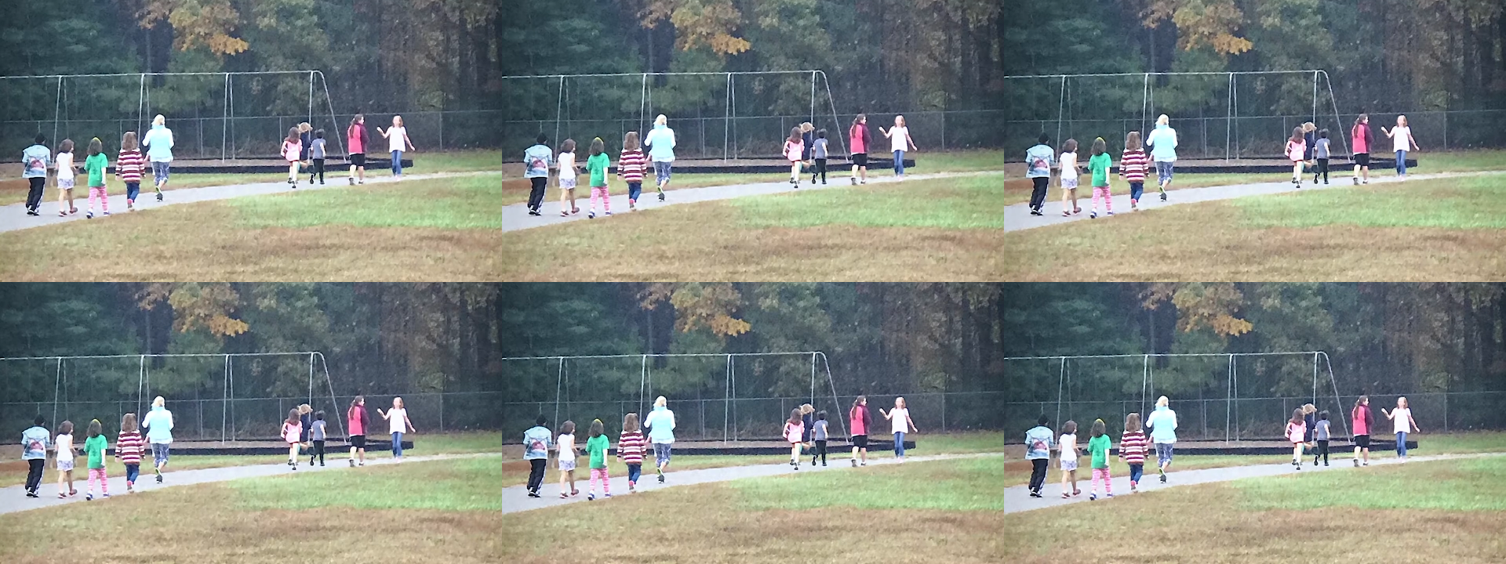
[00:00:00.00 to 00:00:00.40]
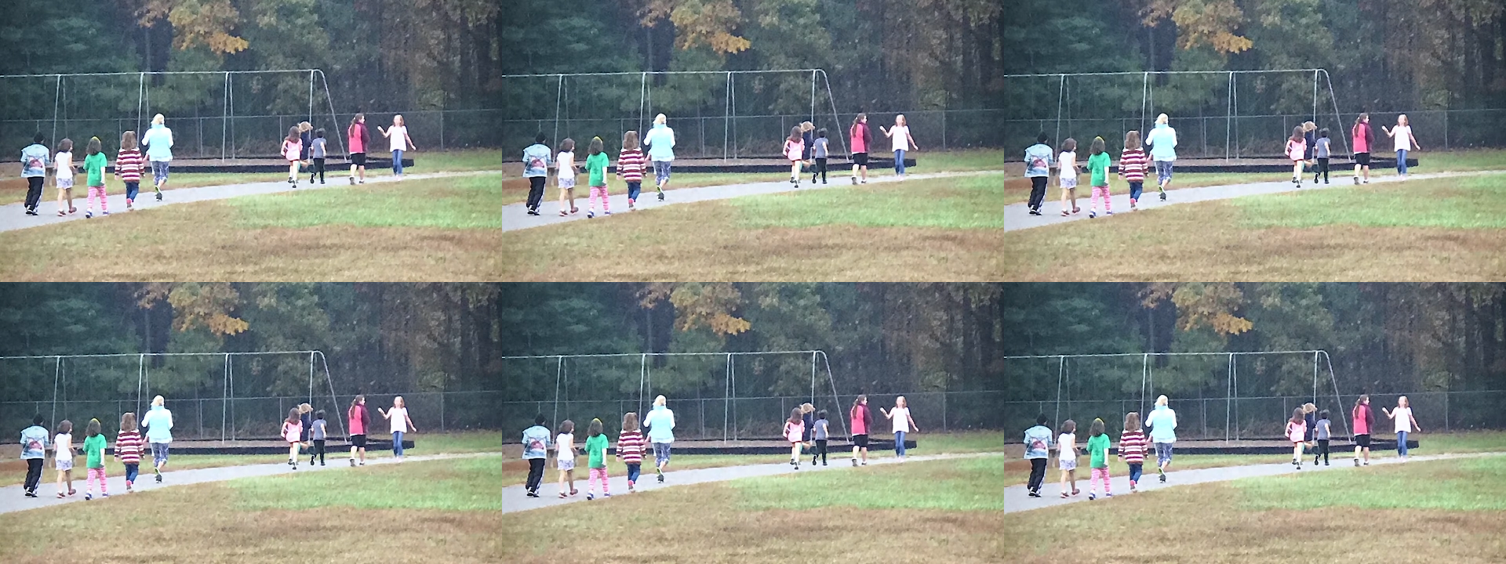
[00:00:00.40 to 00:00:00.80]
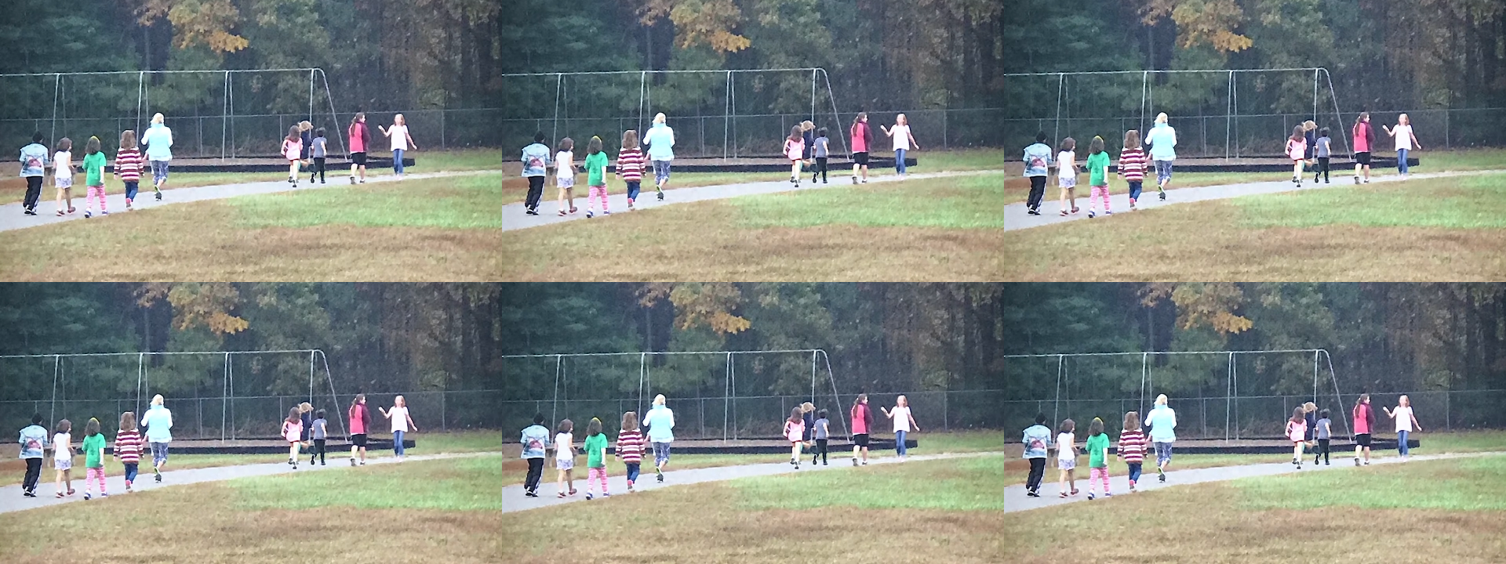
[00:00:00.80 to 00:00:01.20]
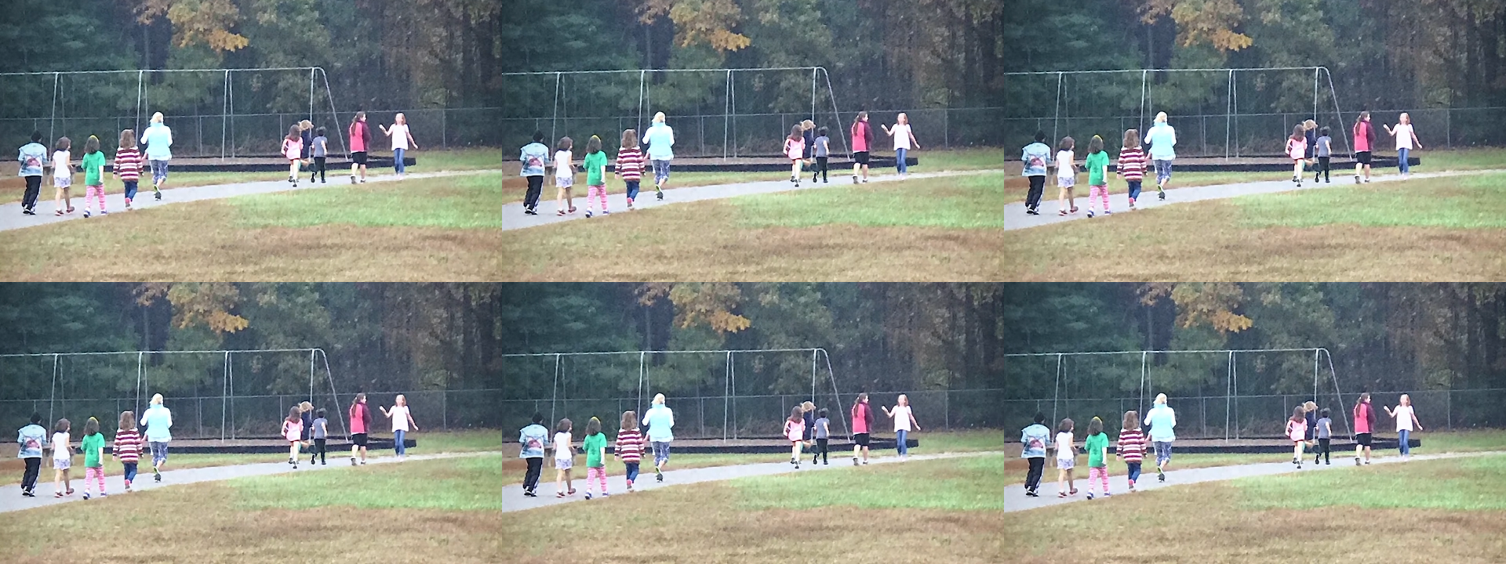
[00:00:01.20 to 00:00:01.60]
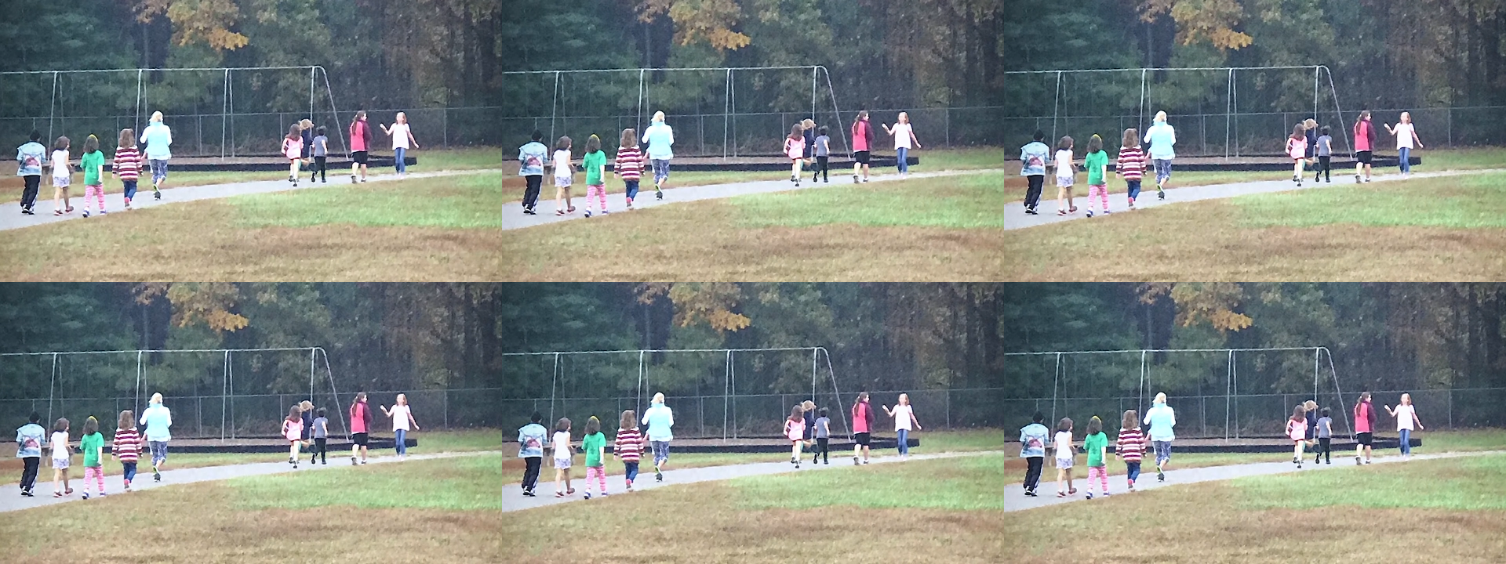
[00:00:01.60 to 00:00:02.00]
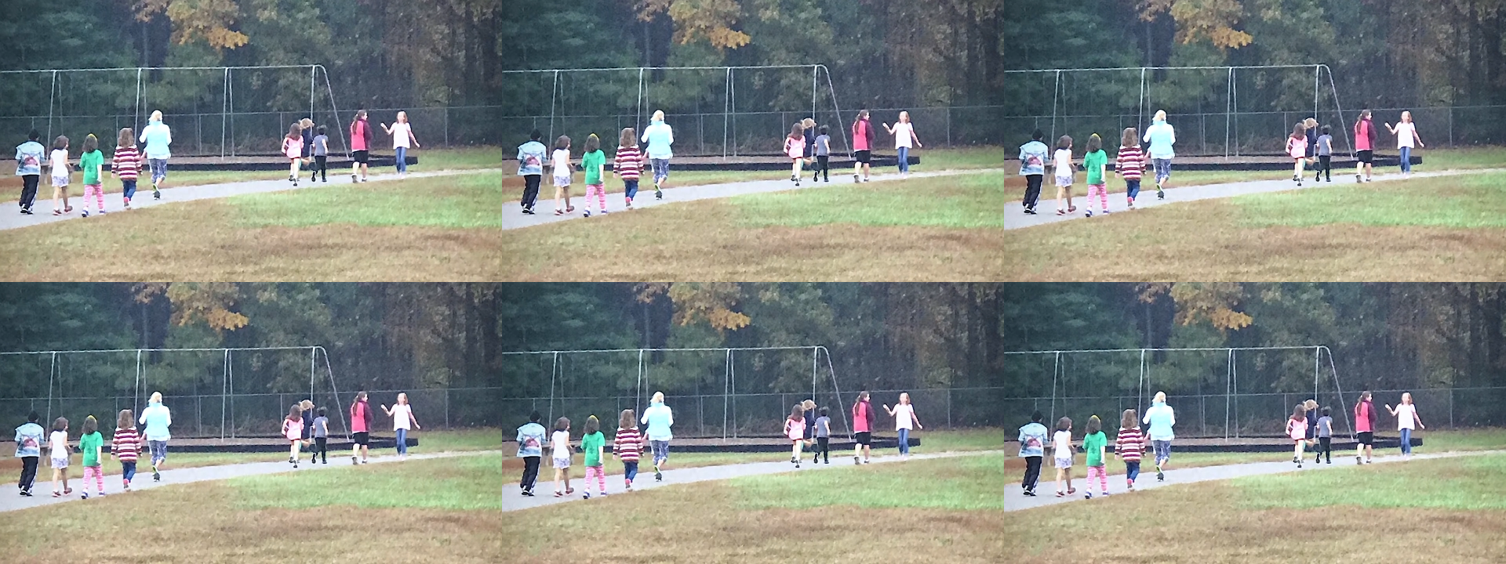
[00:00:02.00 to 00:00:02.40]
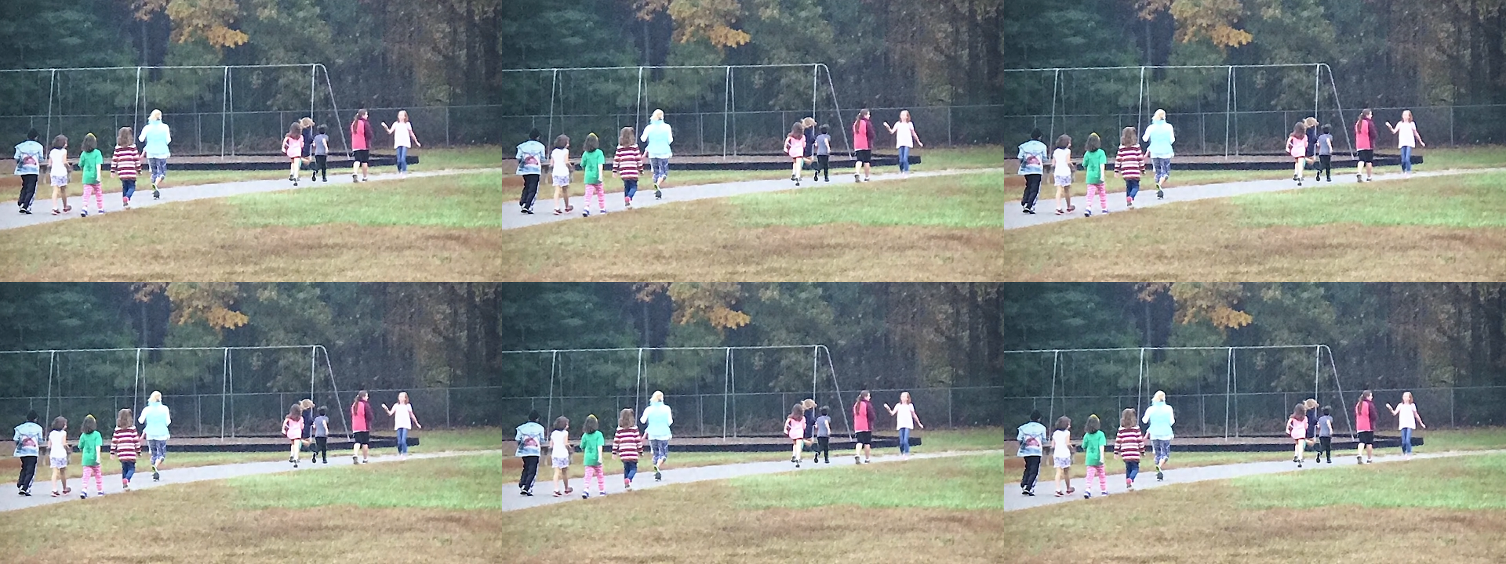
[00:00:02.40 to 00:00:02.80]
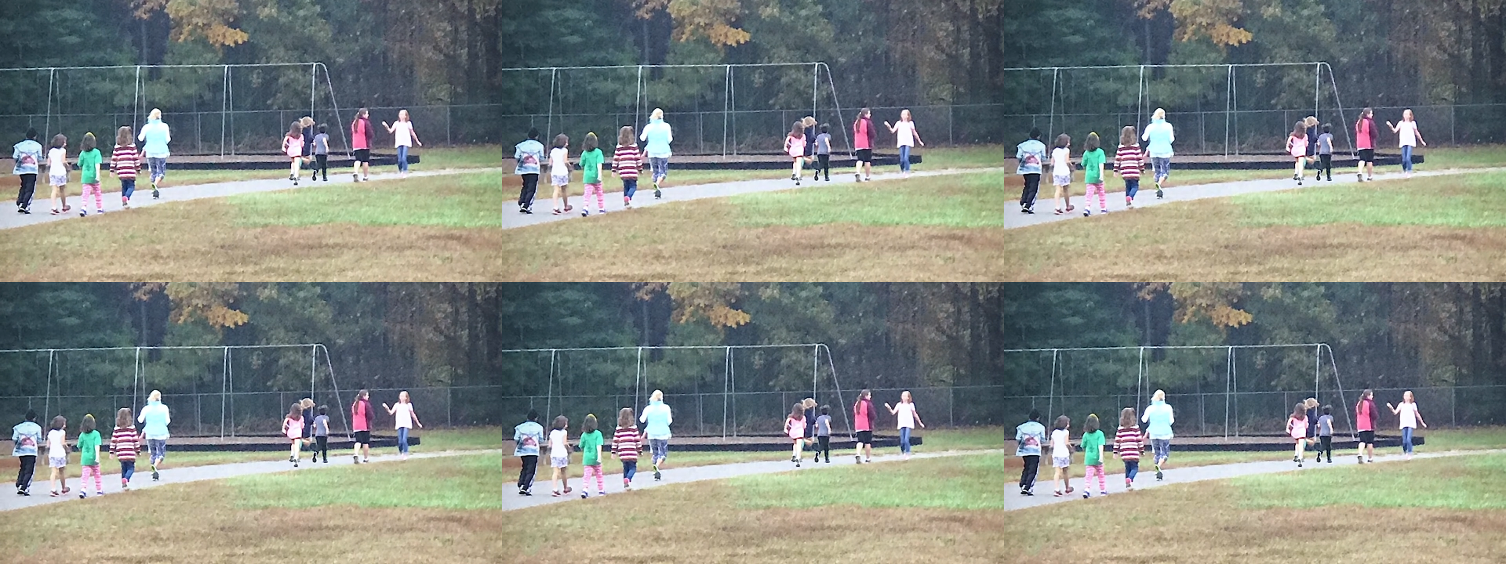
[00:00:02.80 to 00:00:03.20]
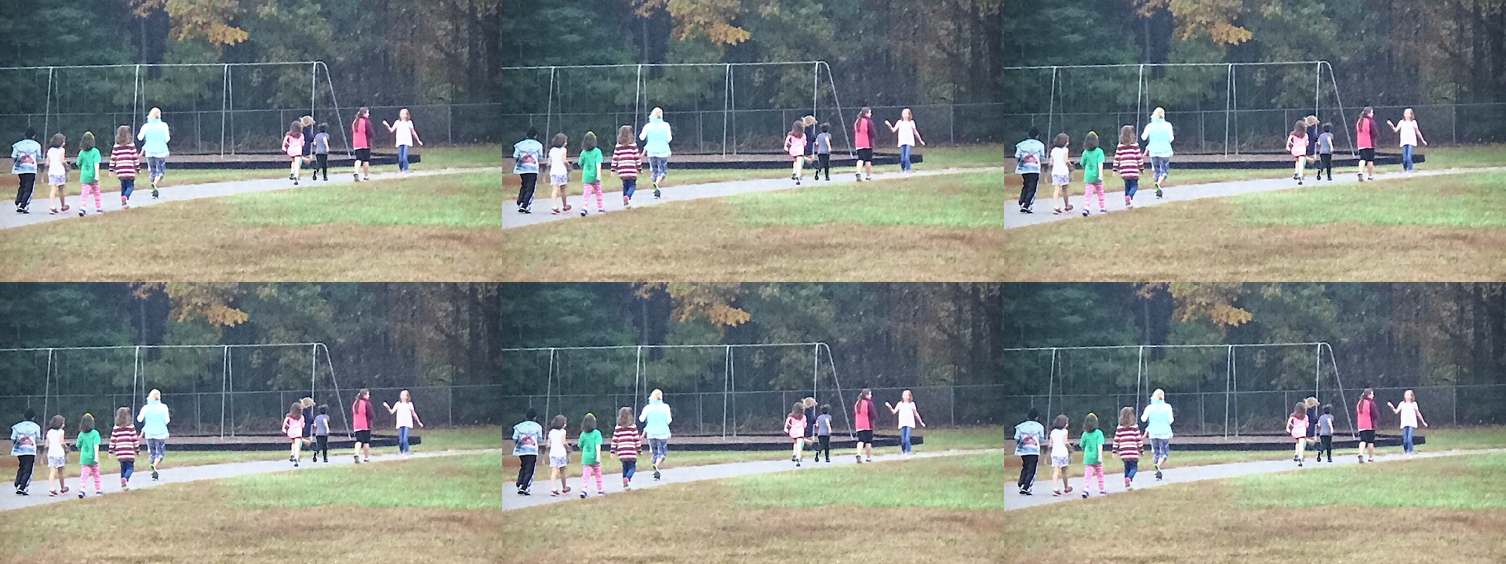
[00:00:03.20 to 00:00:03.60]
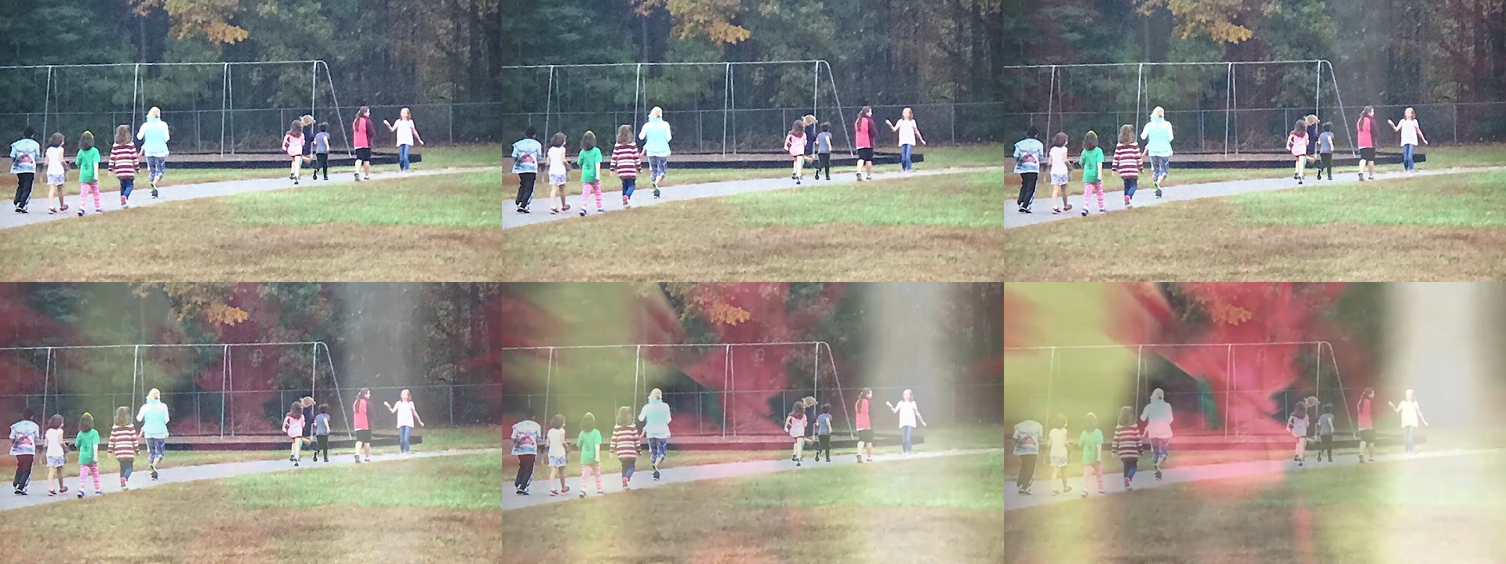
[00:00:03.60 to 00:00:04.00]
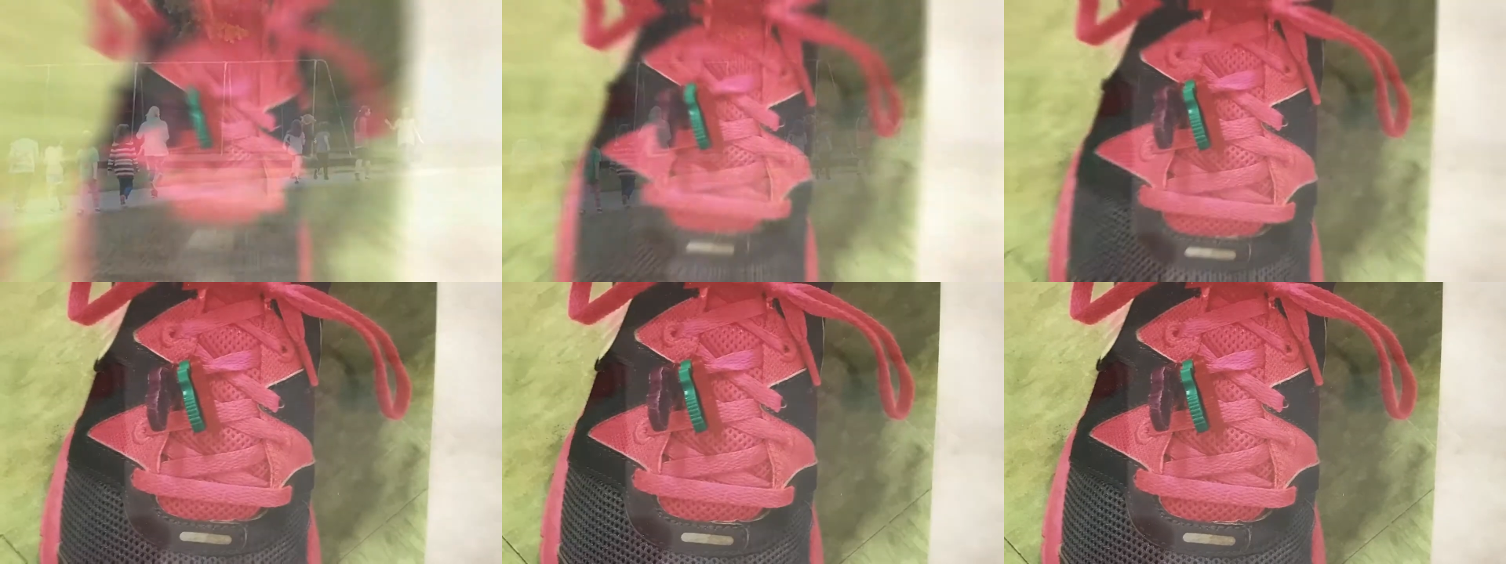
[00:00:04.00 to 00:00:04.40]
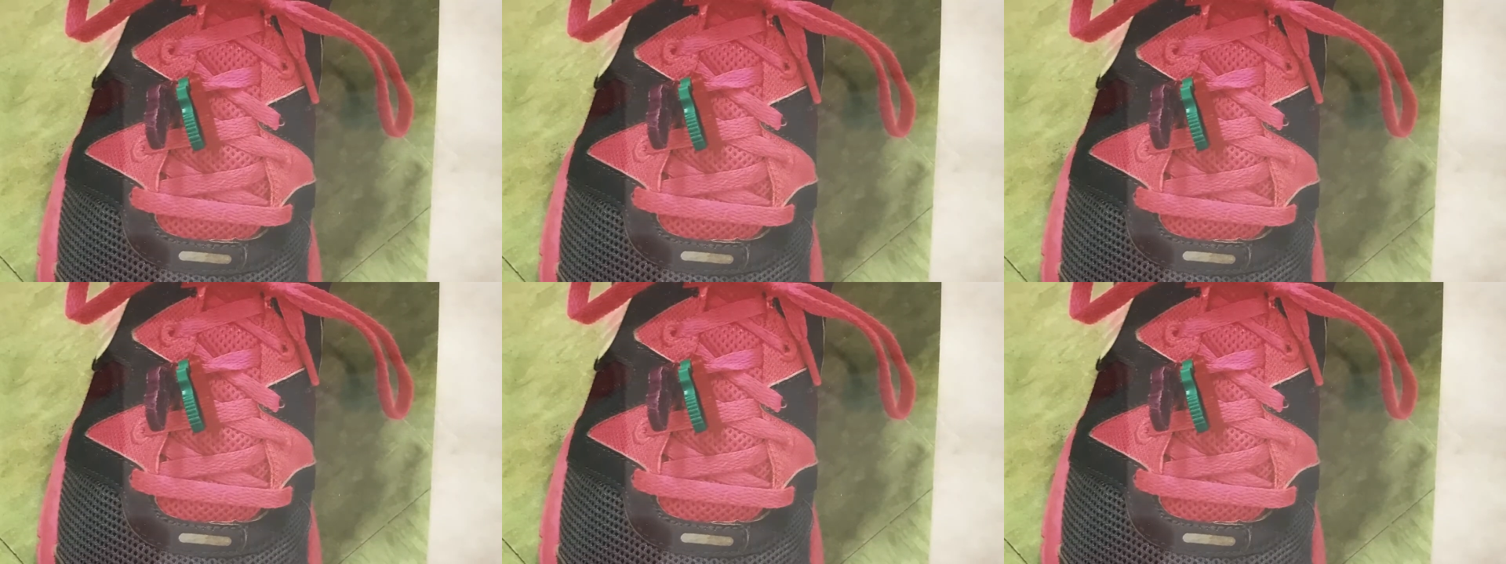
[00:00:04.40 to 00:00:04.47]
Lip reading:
(no speaker visible)